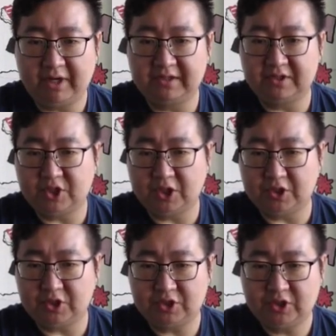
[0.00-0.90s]
by the
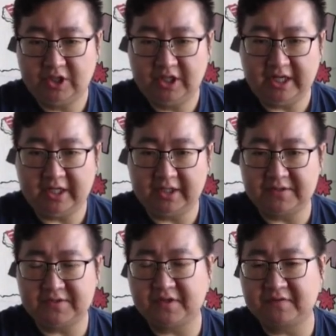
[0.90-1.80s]
church and is